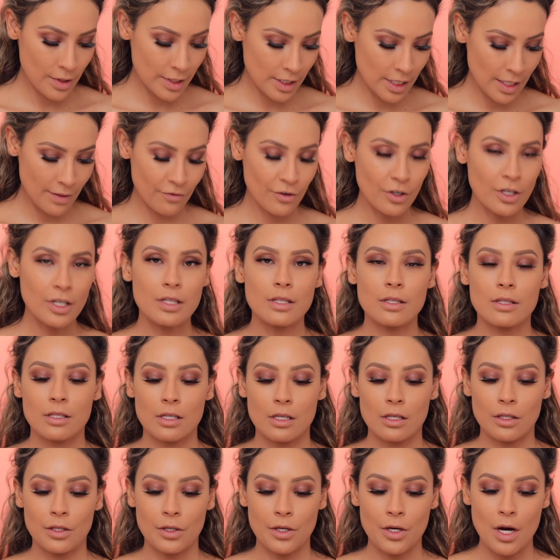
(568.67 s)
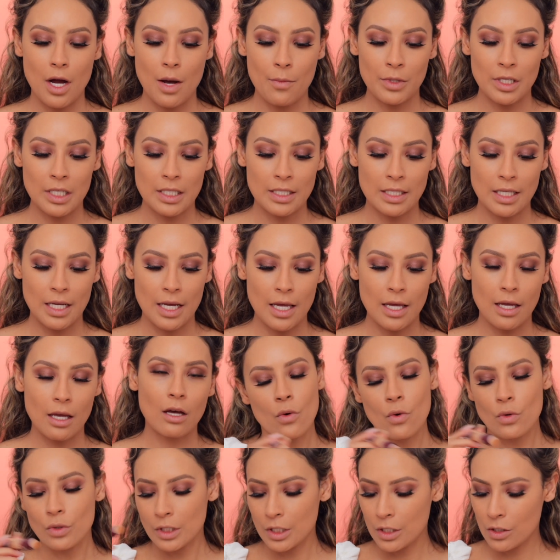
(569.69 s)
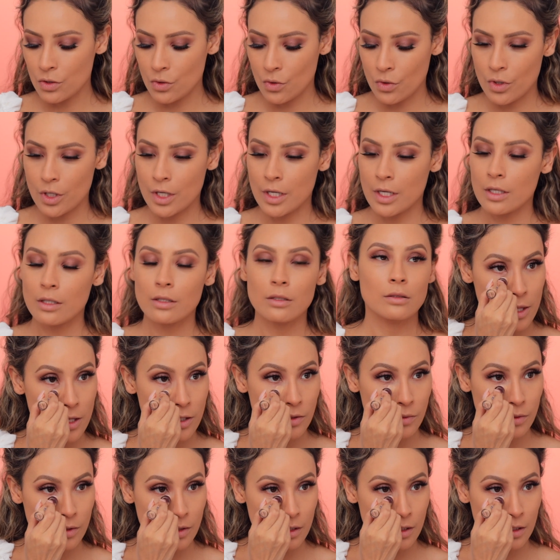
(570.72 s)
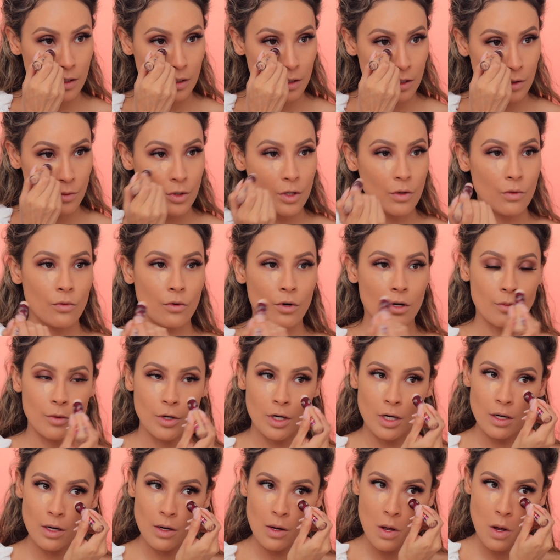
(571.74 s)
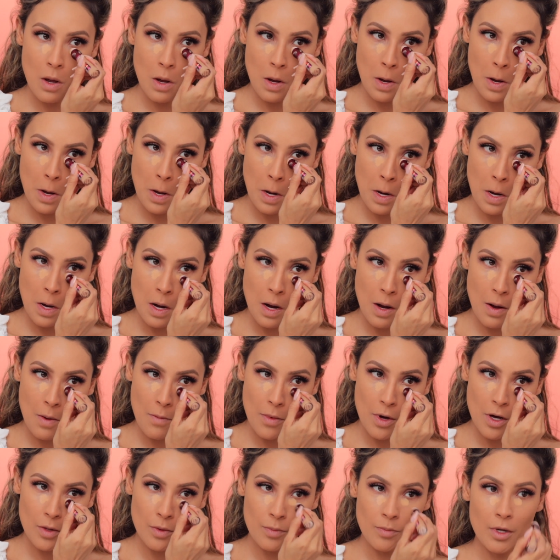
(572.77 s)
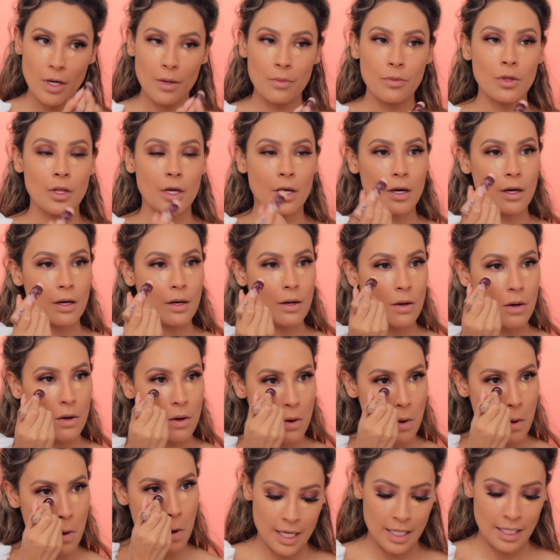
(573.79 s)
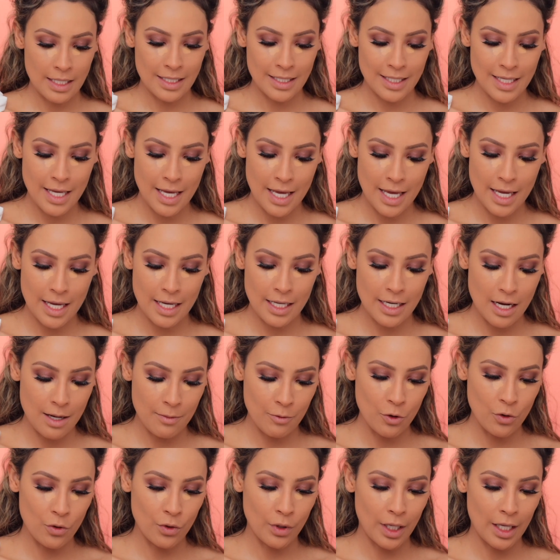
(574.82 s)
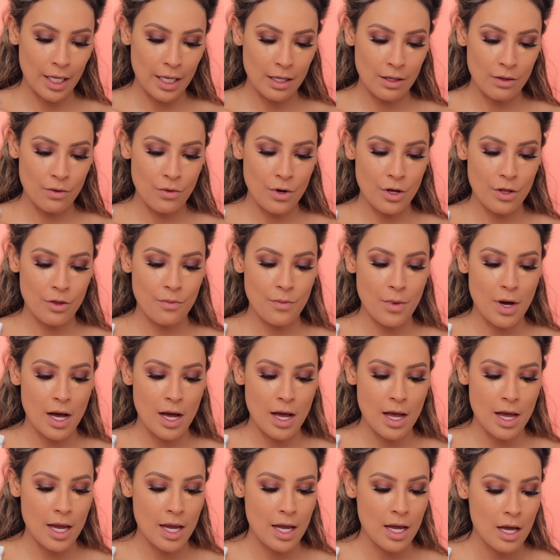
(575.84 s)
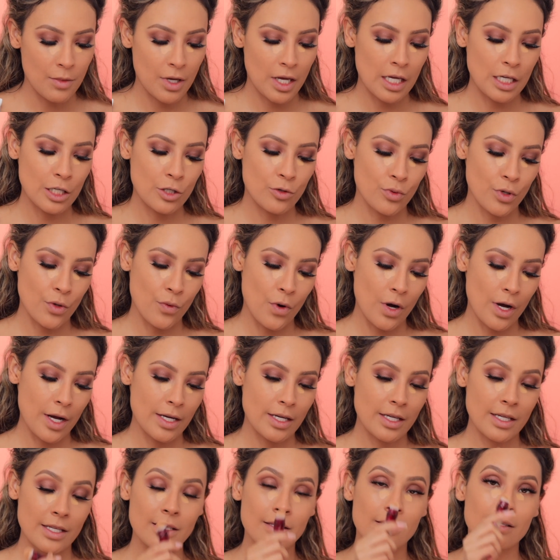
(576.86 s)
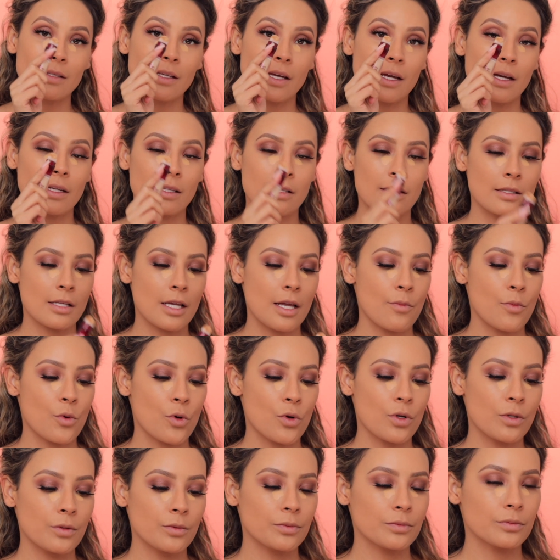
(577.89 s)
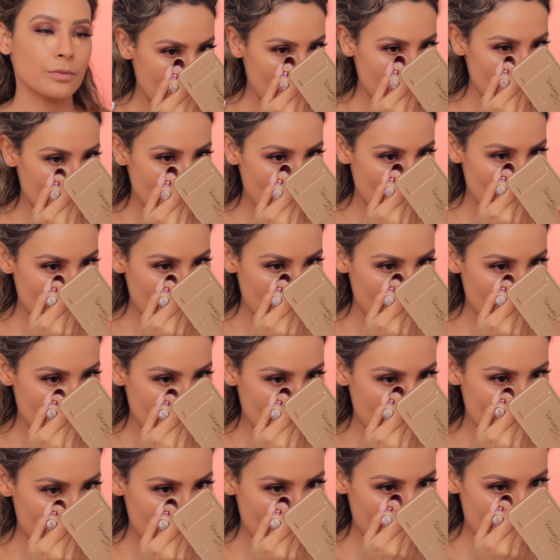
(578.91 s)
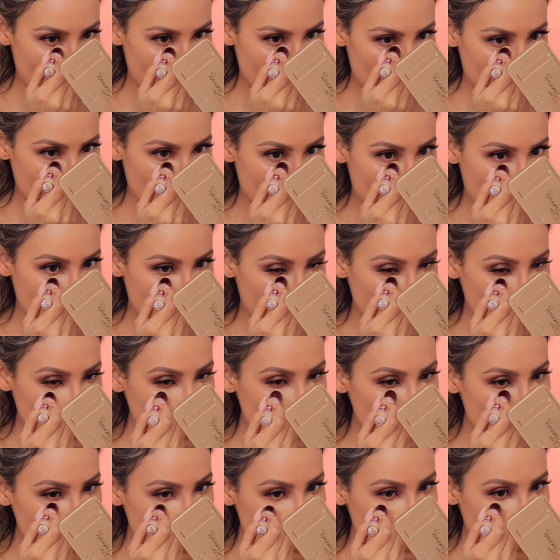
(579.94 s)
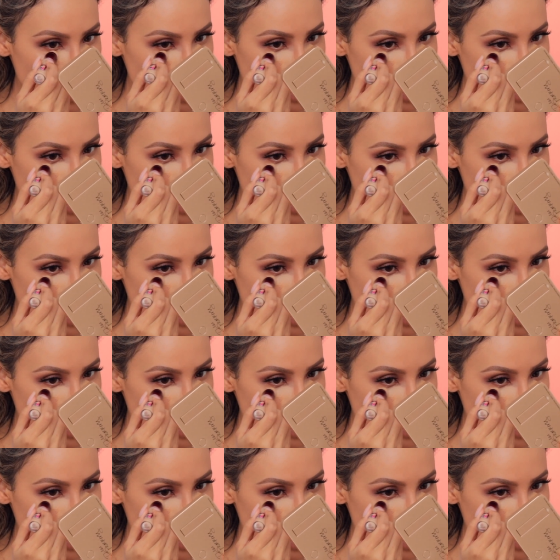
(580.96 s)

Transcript: it's time for concealer. I'm gonna take Golden Dora. This one's a little bit warmer. Help up there. And then I'm going in with my Age Rewind and Sand Sable to highlight with this.